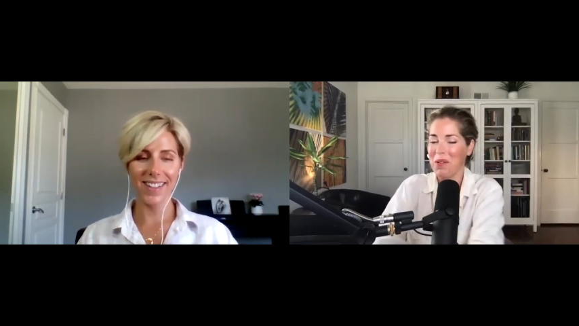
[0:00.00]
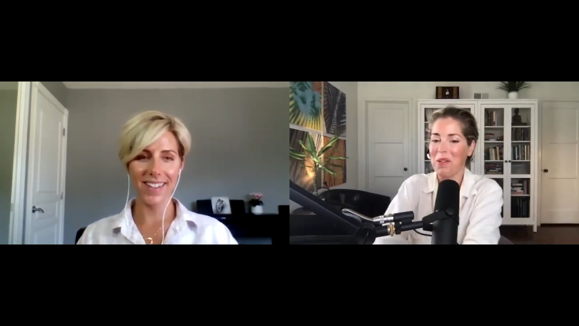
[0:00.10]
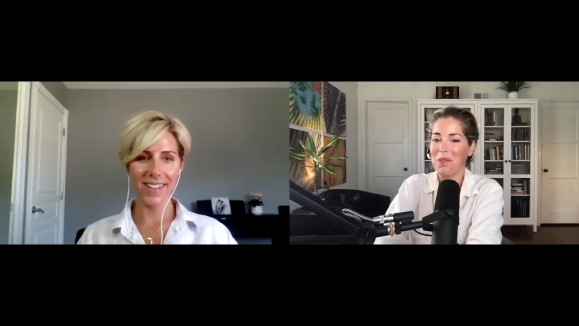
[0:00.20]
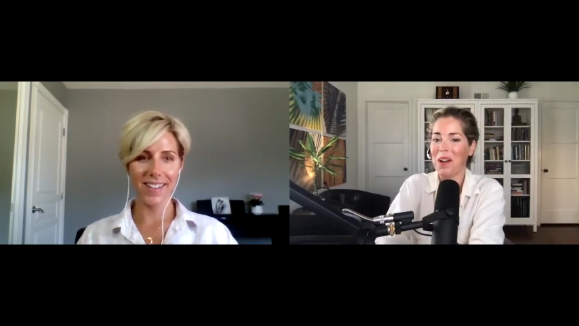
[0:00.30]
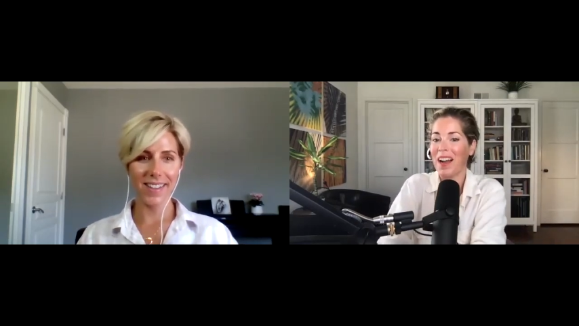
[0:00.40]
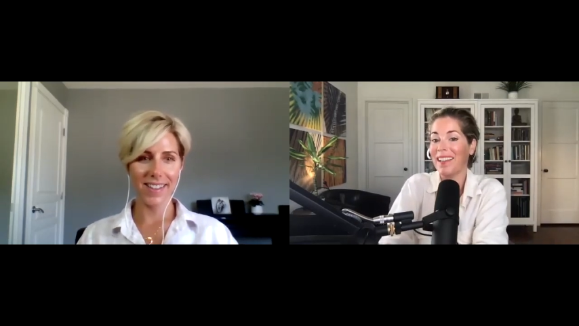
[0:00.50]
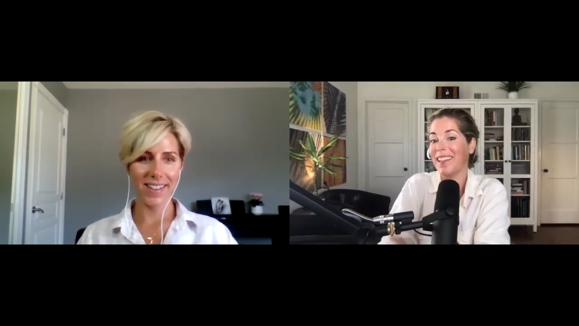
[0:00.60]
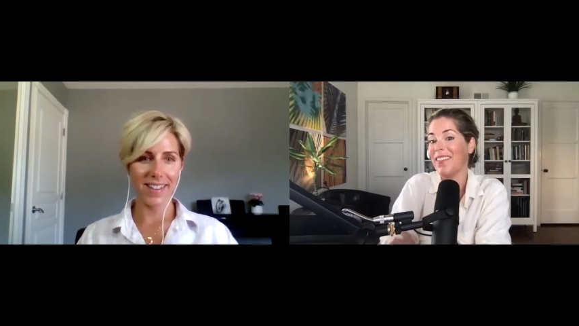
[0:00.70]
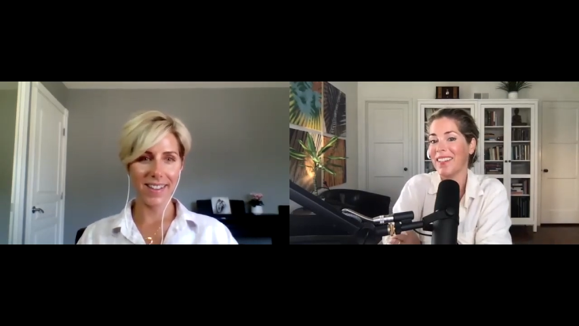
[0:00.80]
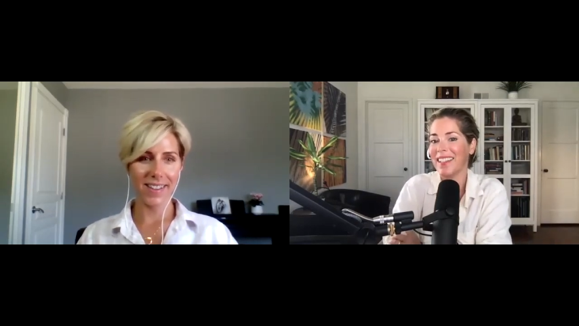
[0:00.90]
Speaker 1: or raw. I
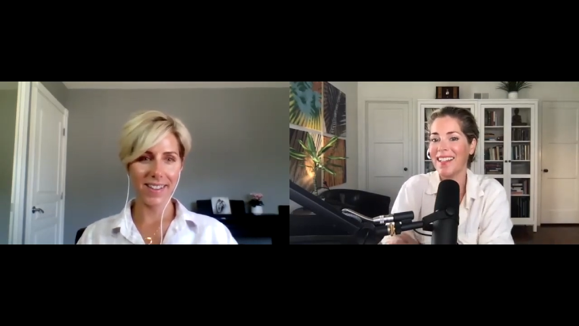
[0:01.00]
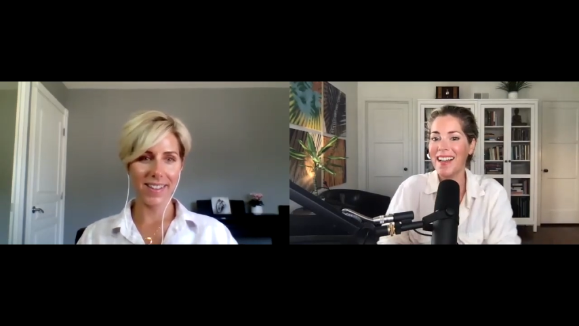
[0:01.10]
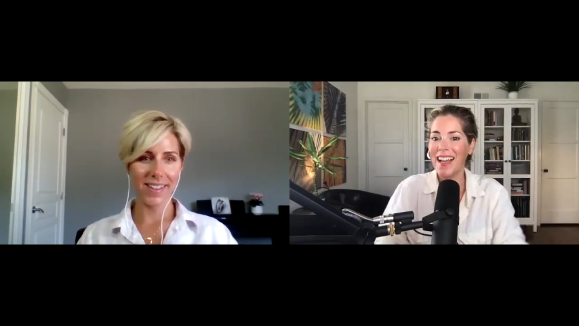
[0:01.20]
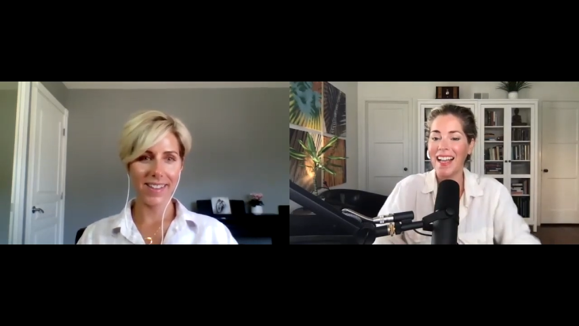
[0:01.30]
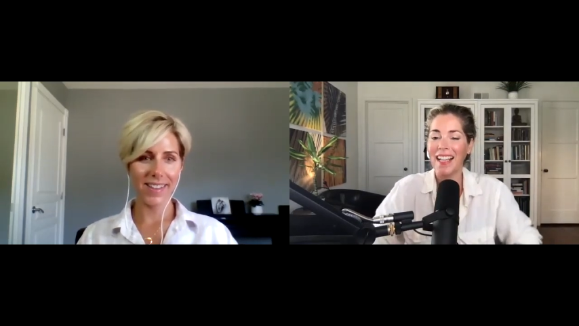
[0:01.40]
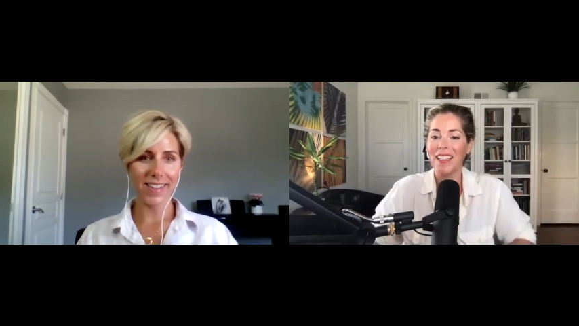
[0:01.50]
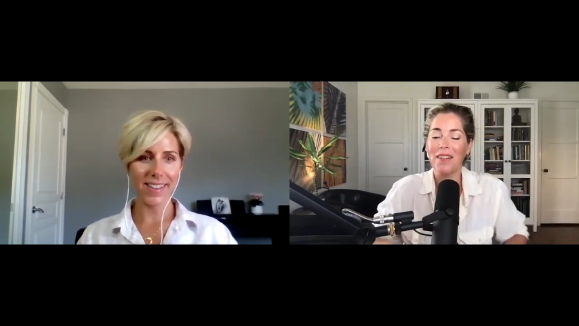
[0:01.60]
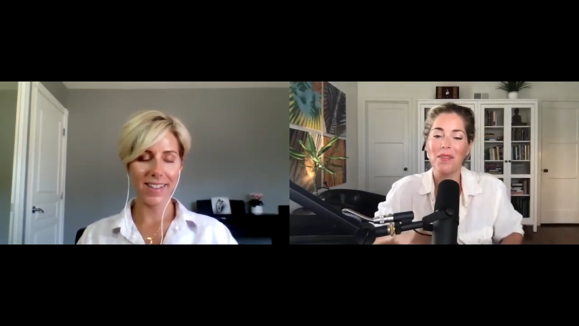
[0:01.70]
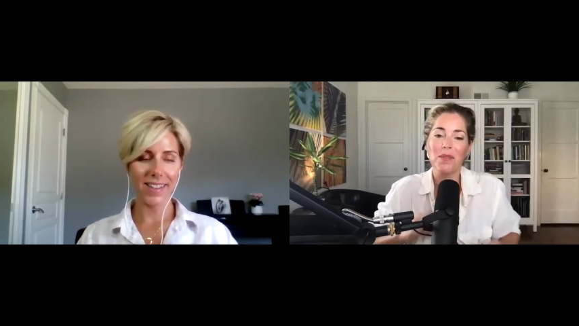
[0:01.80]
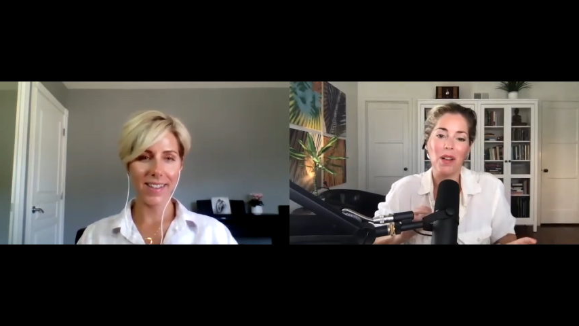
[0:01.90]
love it. And I
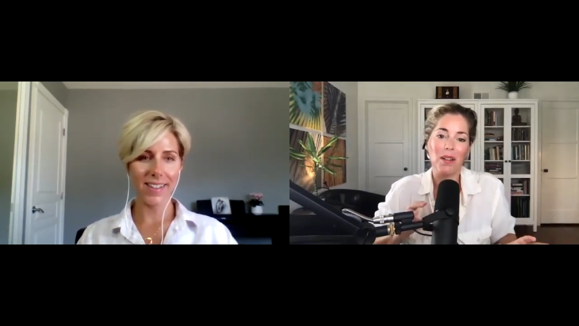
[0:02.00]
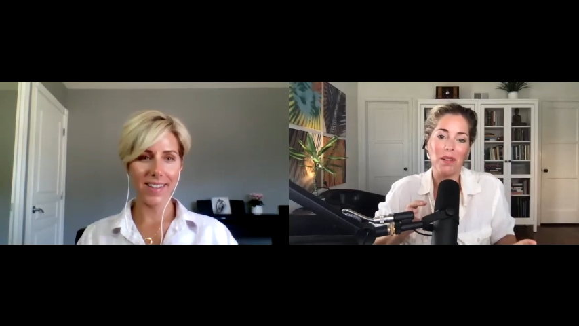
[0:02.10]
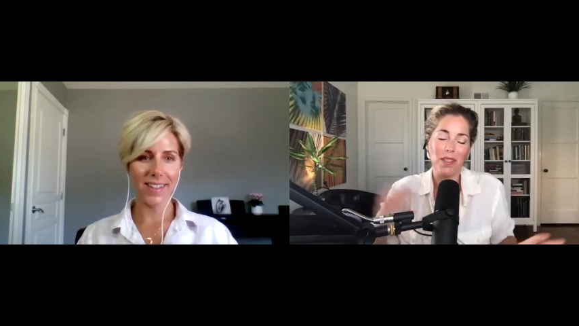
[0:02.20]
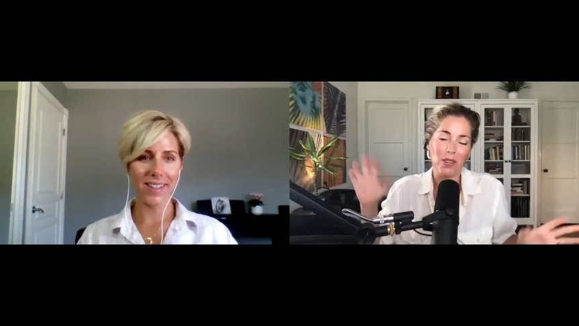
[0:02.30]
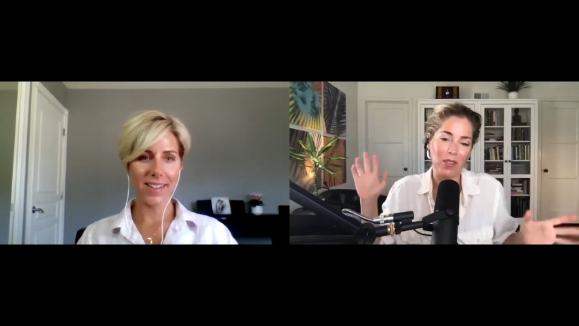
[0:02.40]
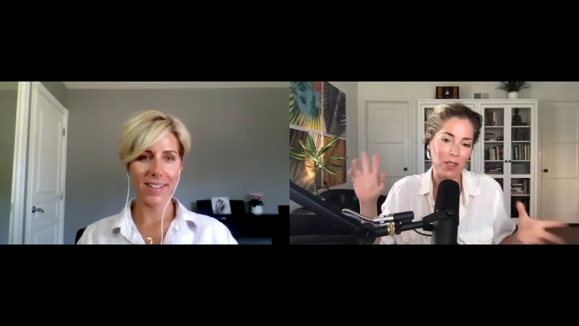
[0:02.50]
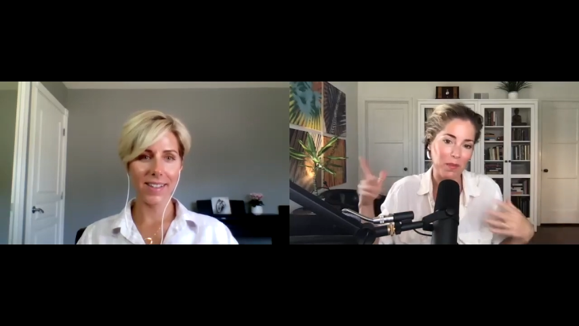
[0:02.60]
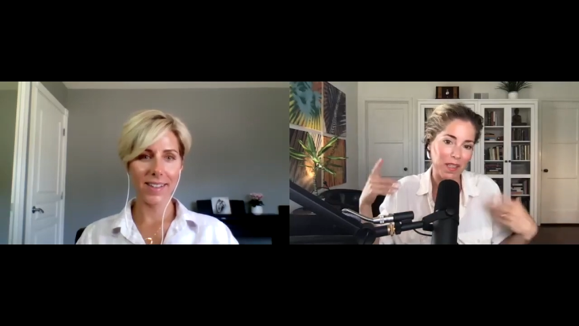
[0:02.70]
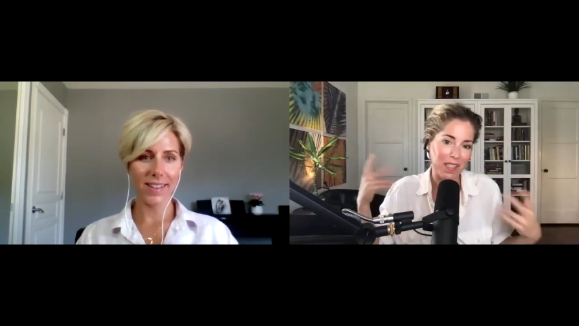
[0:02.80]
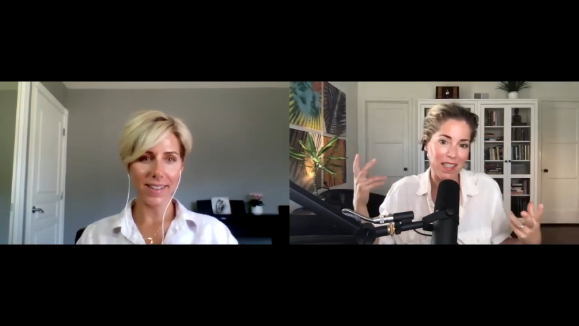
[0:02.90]
love the raw restaurants
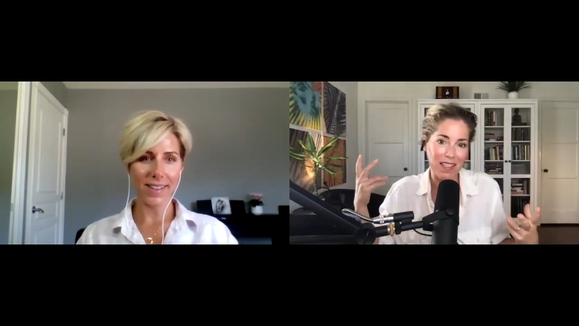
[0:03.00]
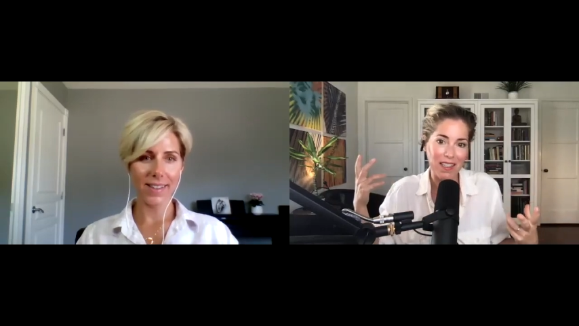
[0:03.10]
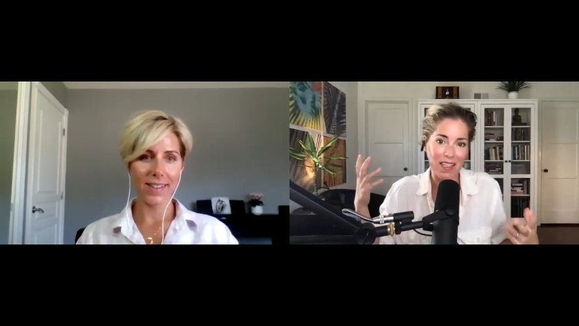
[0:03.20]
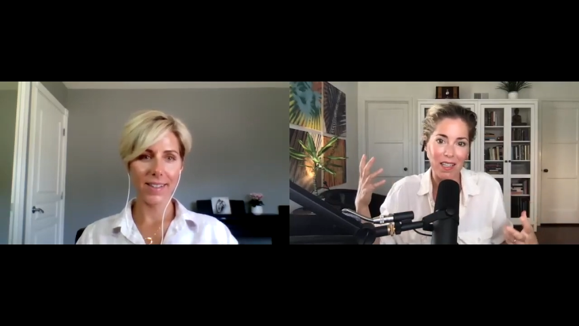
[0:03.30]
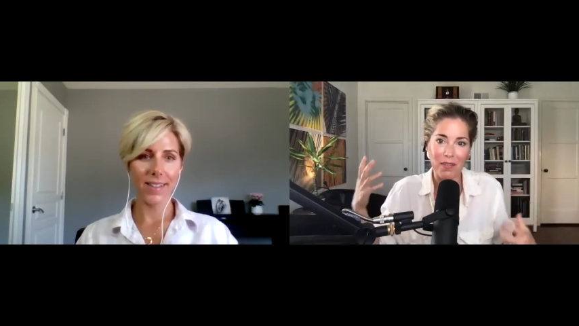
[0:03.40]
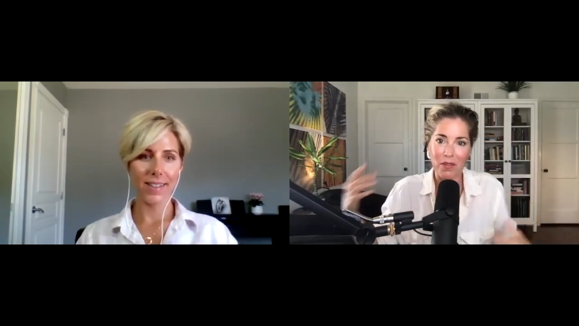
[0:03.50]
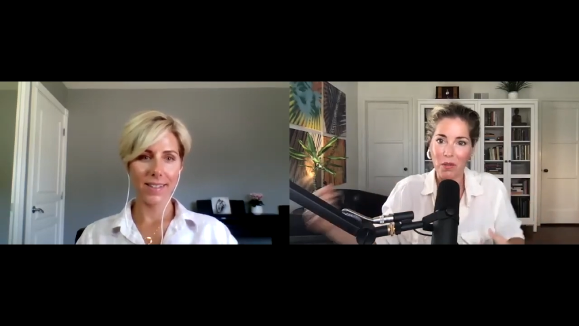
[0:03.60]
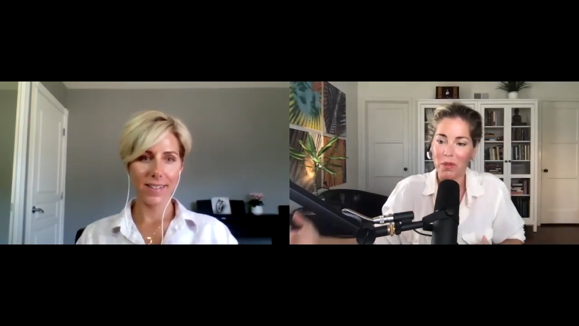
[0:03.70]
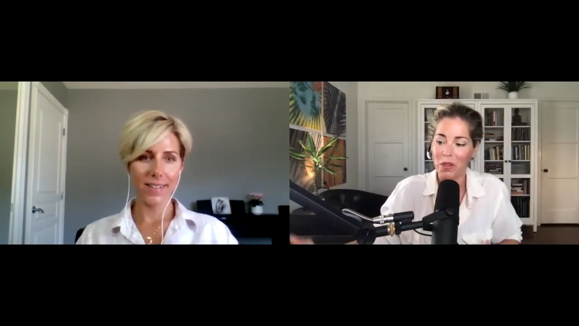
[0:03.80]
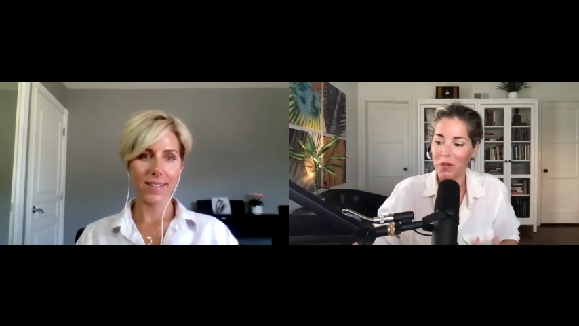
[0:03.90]
because I think they kind of
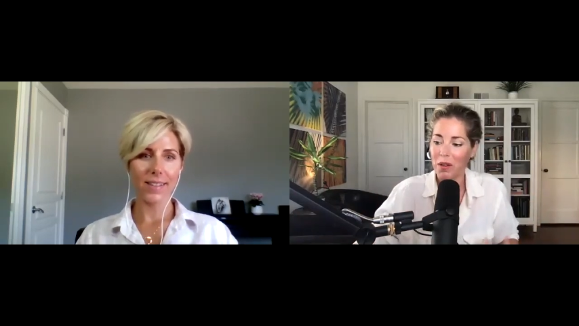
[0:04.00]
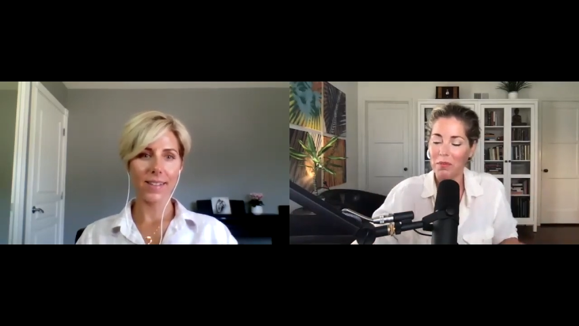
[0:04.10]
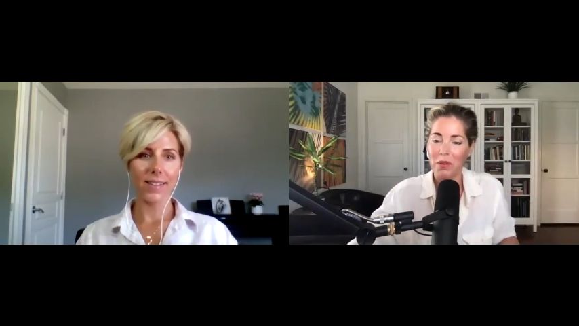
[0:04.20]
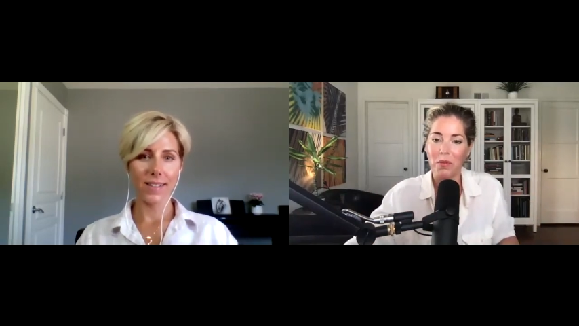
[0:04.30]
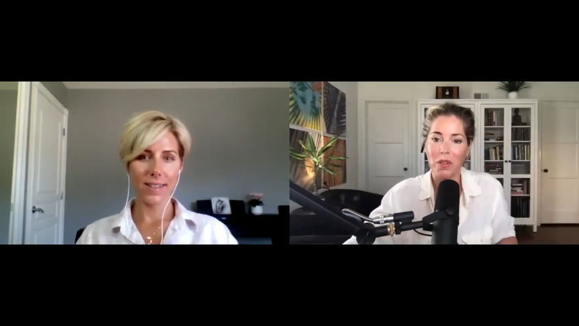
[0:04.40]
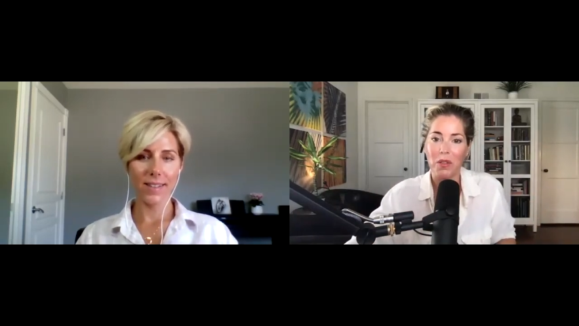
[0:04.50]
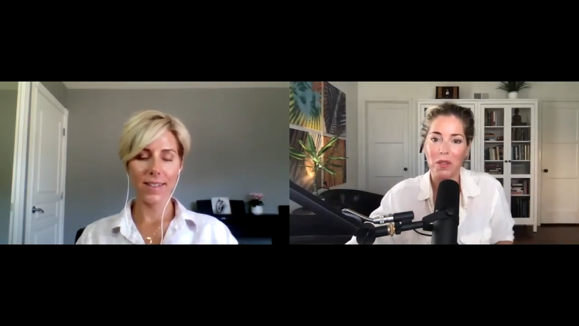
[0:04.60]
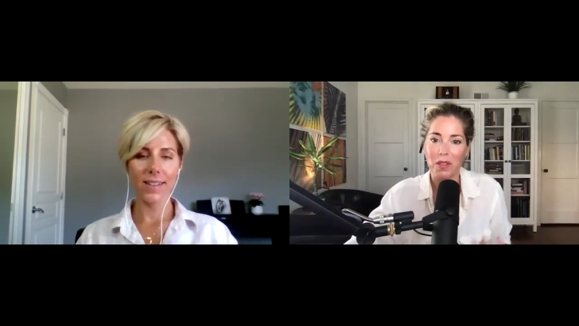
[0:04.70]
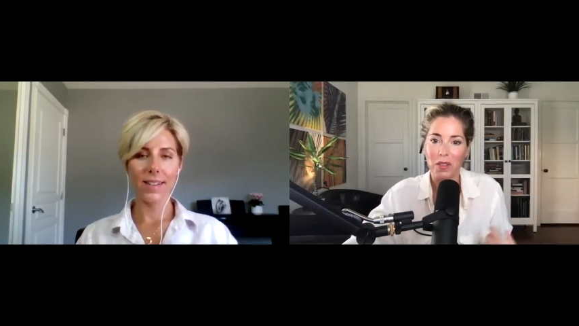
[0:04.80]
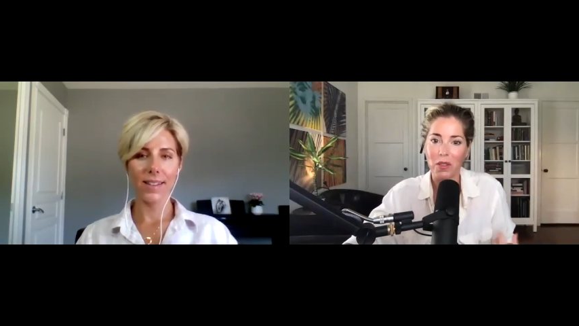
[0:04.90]
open you up to what you
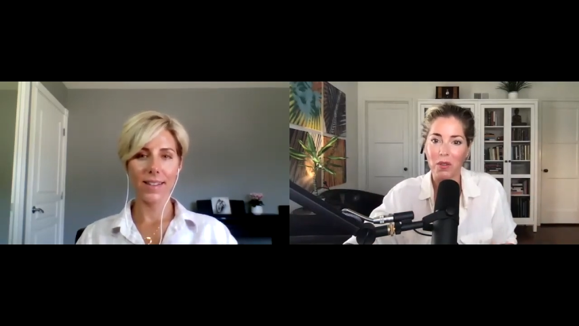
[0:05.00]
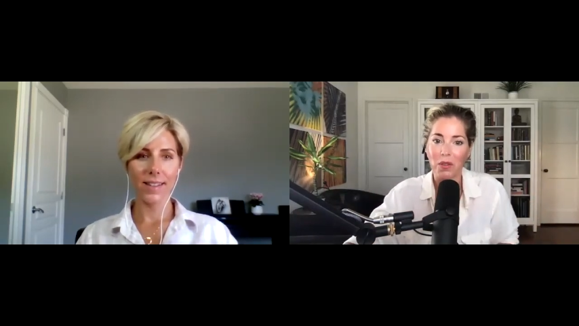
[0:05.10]
can do.